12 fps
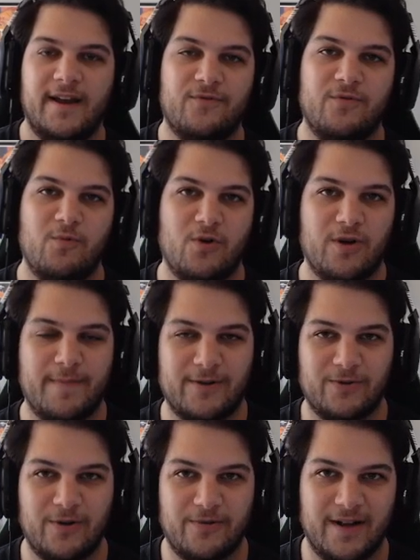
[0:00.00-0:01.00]
Hey everyone, welcome
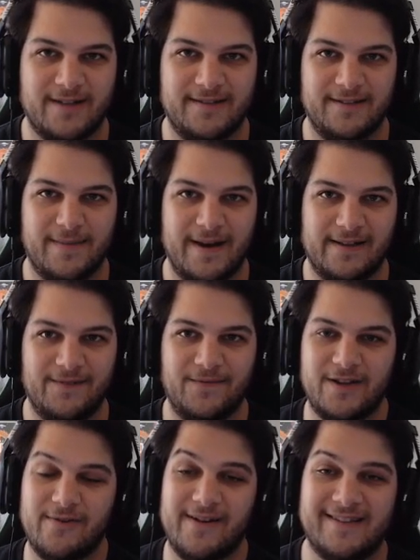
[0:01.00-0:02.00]
back to another Godzilla Battle Line video,